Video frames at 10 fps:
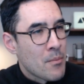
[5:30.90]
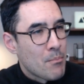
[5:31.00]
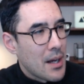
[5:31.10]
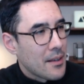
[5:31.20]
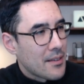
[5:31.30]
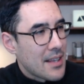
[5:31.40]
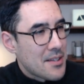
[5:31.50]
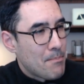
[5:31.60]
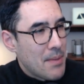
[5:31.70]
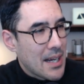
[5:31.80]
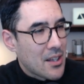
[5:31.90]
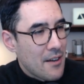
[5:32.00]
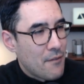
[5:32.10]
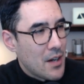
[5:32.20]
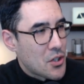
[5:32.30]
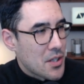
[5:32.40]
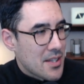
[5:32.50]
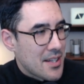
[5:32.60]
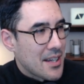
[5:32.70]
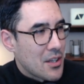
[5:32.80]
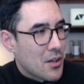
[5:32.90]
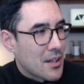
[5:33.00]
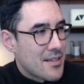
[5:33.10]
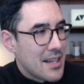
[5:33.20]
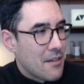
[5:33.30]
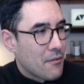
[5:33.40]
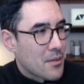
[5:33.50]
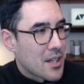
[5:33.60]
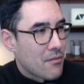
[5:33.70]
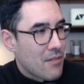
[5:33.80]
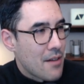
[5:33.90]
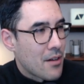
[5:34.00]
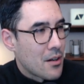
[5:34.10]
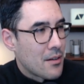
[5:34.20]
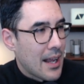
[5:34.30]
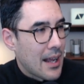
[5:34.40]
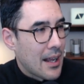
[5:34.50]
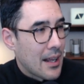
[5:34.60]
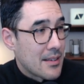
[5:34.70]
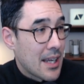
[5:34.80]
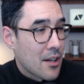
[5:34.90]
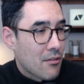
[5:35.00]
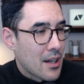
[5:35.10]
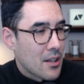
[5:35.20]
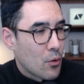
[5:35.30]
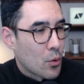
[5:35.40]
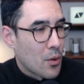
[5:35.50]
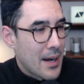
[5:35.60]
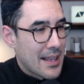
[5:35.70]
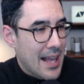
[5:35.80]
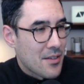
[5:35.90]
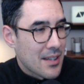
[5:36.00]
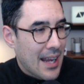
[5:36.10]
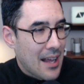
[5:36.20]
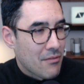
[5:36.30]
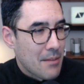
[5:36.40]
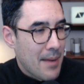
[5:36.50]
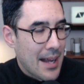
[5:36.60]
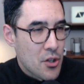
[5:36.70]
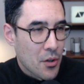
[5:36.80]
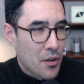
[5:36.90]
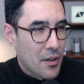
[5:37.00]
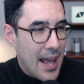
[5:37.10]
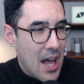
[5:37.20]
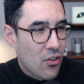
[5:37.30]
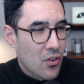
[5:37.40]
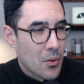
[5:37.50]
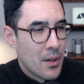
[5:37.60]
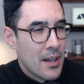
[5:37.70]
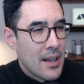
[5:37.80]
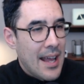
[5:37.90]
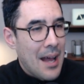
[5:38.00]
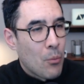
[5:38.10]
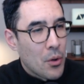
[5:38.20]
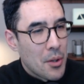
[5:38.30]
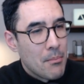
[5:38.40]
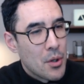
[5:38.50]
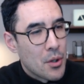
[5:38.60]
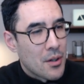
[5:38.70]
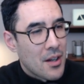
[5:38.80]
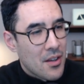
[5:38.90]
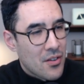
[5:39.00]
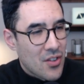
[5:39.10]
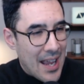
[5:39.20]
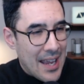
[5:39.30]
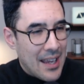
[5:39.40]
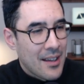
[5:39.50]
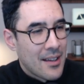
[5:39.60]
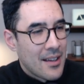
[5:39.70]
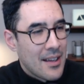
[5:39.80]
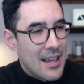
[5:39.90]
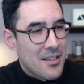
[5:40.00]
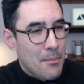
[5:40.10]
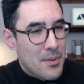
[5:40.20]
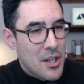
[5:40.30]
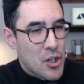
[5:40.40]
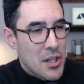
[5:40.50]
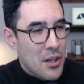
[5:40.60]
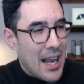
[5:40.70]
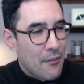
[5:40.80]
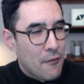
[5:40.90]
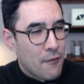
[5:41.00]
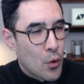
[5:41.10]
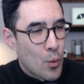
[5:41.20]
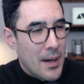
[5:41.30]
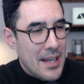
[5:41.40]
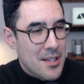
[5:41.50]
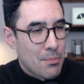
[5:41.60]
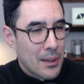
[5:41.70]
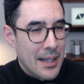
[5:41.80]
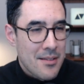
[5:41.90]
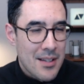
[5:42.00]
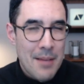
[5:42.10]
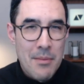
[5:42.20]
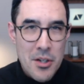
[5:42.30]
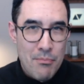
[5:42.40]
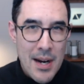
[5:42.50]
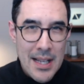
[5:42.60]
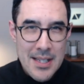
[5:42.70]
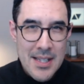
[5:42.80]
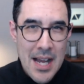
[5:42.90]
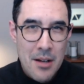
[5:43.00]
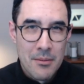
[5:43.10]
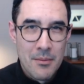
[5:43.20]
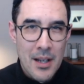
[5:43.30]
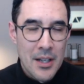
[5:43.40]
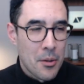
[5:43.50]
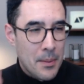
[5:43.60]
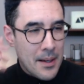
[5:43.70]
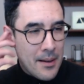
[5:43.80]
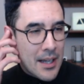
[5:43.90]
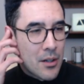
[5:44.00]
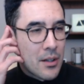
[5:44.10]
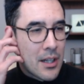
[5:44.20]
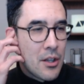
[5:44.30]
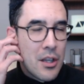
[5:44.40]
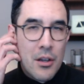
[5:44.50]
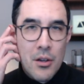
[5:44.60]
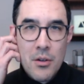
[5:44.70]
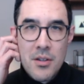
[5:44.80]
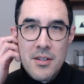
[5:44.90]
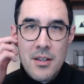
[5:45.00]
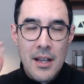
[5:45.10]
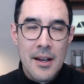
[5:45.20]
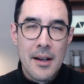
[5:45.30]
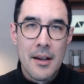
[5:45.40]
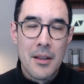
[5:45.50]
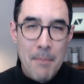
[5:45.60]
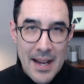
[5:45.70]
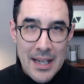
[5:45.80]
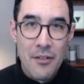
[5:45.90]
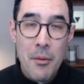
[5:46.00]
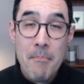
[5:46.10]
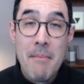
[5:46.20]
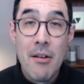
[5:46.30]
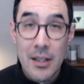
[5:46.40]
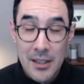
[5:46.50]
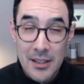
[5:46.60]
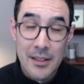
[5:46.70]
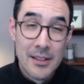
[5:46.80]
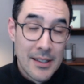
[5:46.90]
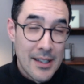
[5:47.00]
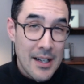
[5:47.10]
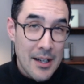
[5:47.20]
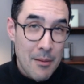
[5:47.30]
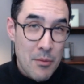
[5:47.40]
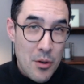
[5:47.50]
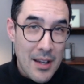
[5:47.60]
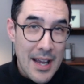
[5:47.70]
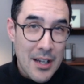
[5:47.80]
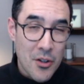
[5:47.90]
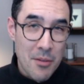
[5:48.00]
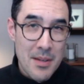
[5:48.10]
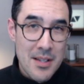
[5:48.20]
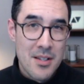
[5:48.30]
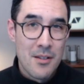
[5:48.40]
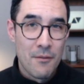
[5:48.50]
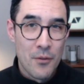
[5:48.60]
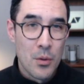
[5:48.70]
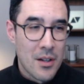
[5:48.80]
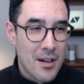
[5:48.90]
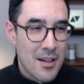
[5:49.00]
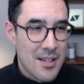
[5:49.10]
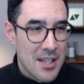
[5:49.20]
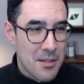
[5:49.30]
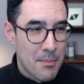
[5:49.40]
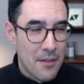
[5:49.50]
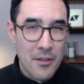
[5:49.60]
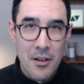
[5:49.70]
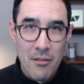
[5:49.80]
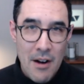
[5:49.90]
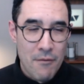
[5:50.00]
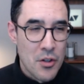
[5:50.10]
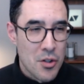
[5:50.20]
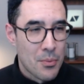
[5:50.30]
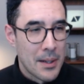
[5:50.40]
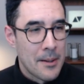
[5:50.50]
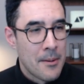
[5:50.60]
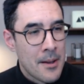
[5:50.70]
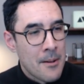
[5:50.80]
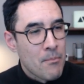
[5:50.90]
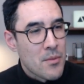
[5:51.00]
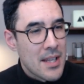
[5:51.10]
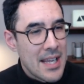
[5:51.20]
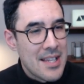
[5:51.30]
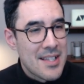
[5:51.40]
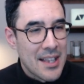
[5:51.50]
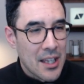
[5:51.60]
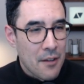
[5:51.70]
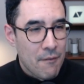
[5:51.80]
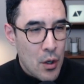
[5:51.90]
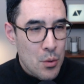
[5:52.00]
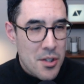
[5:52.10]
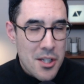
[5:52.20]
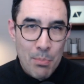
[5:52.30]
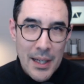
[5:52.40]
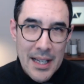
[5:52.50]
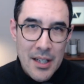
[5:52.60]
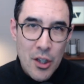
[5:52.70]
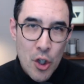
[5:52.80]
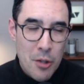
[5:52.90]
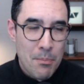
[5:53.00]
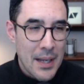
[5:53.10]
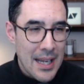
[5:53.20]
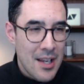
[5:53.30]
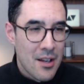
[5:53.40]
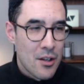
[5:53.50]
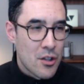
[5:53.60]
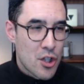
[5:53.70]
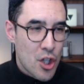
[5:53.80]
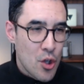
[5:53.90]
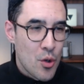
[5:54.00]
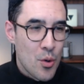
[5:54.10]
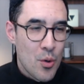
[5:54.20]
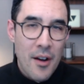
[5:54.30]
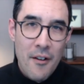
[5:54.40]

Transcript: But there's a big divergence here. You can see from Tenreiro and Dingra all the way down to Catherine Mann and Jonathan Haskell. And what Nomura are saying is that potentially you can have a four-way split. So let me just break this down a little bit. And I'm going to use the Bank of America UK economists' forecast as a bit of a reference point. So he said that the vote split could be 2-5-2.